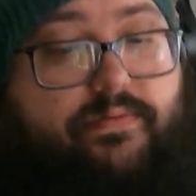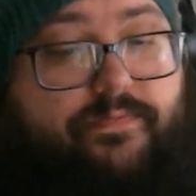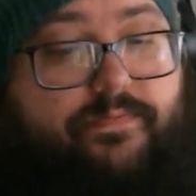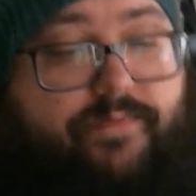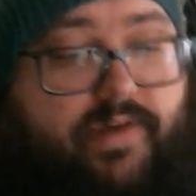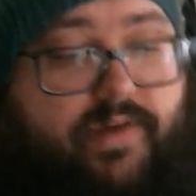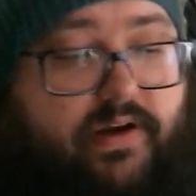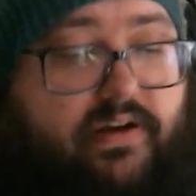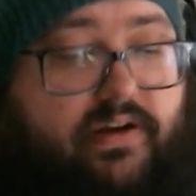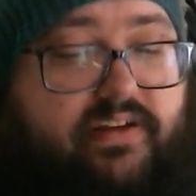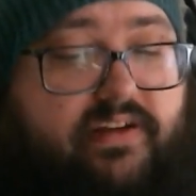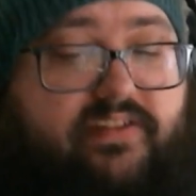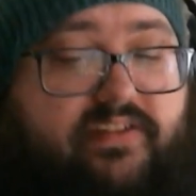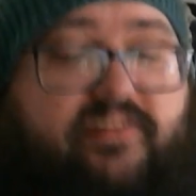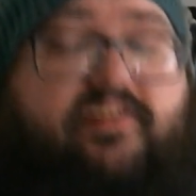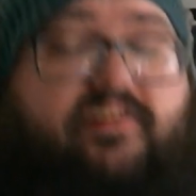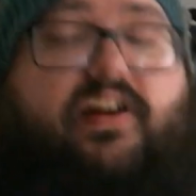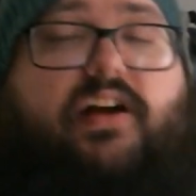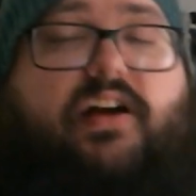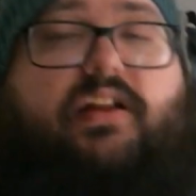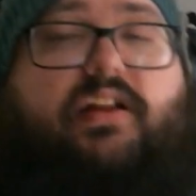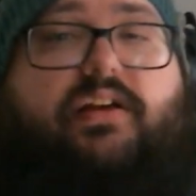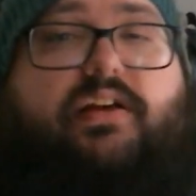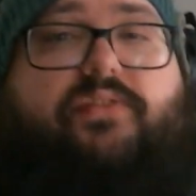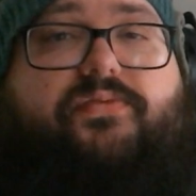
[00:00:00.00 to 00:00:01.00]
Very
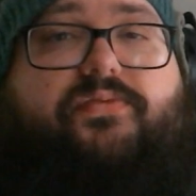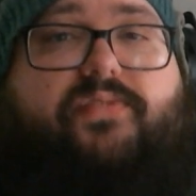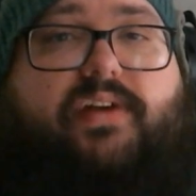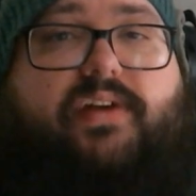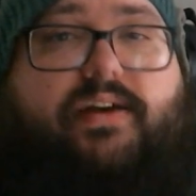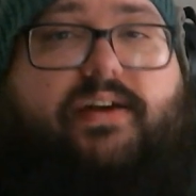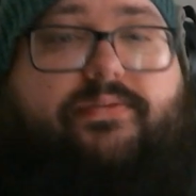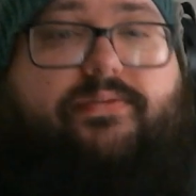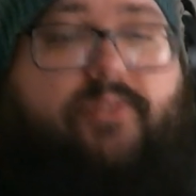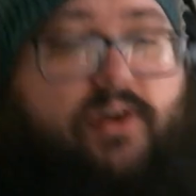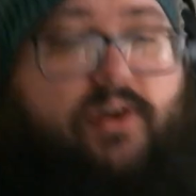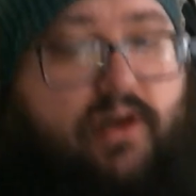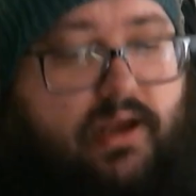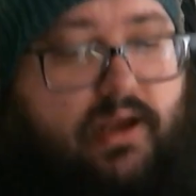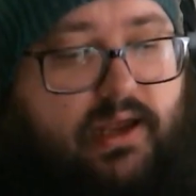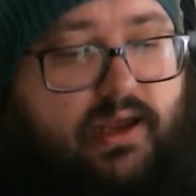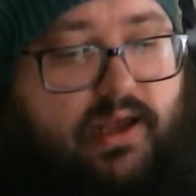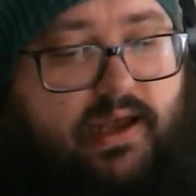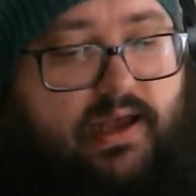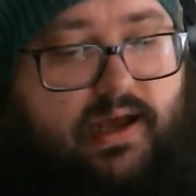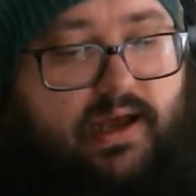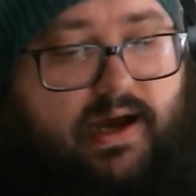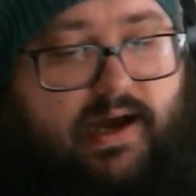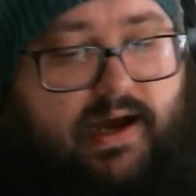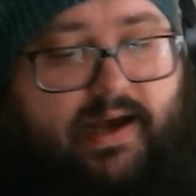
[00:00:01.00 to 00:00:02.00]
solid flavor.
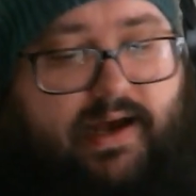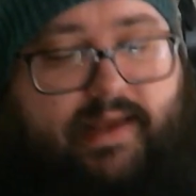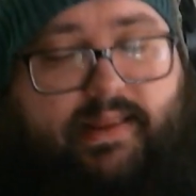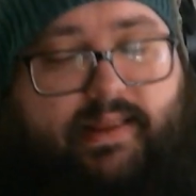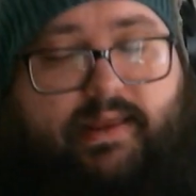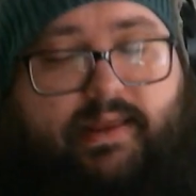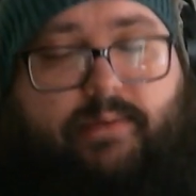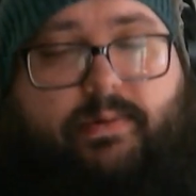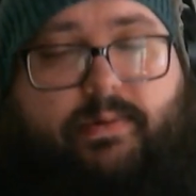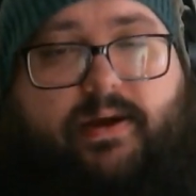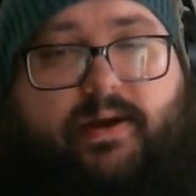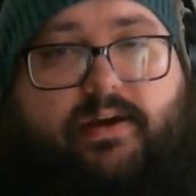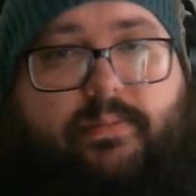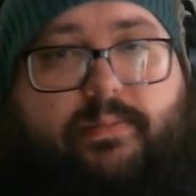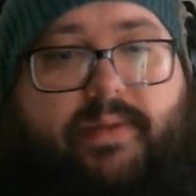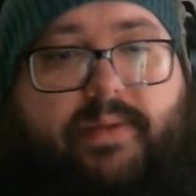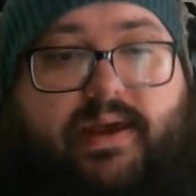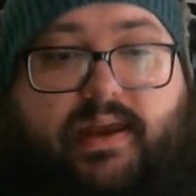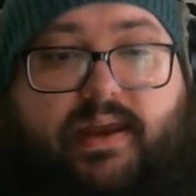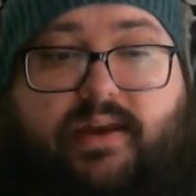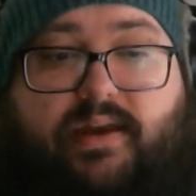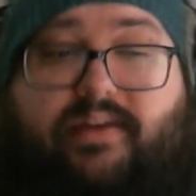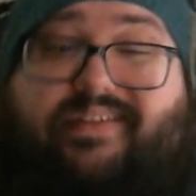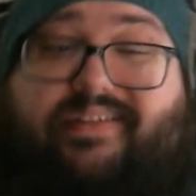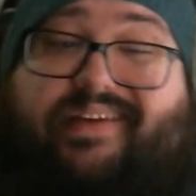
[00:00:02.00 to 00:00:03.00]
Highly
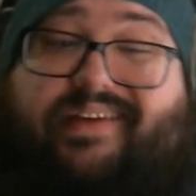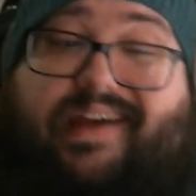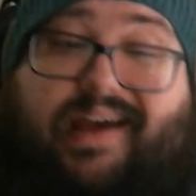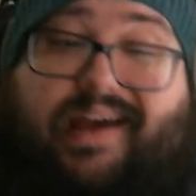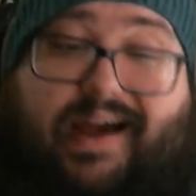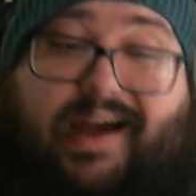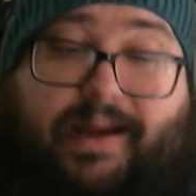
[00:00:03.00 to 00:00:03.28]
recommend.